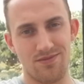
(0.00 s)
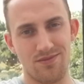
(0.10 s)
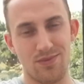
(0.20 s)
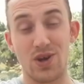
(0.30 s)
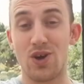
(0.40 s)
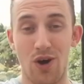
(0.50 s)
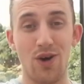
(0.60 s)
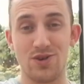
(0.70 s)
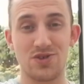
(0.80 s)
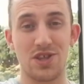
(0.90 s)

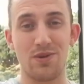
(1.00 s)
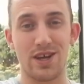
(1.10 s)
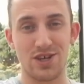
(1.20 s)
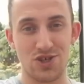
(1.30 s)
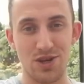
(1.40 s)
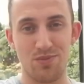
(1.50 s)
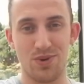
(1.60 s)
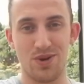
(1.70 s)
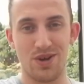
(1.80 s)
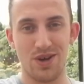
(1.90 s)
because they were like sheep
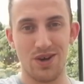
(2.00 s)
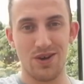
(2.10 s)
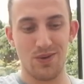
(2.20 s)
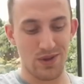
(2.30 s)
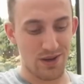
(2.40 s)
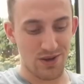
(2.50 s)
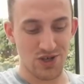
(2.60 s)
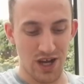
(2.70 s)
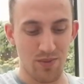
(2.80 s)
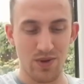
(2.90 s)
without a
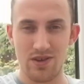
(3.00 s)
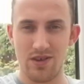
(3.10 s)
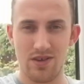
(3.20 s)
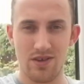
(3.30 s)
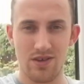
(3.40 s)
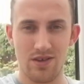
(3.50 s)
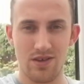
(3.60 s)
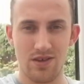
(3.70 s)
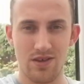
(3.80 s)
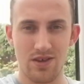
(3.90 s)
shepherd,
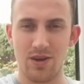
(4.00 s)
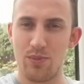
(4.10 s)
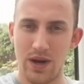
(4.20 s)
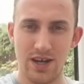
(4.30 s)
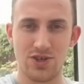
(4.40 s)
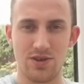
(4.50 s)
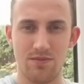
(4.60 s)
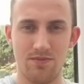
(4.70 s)
compassion.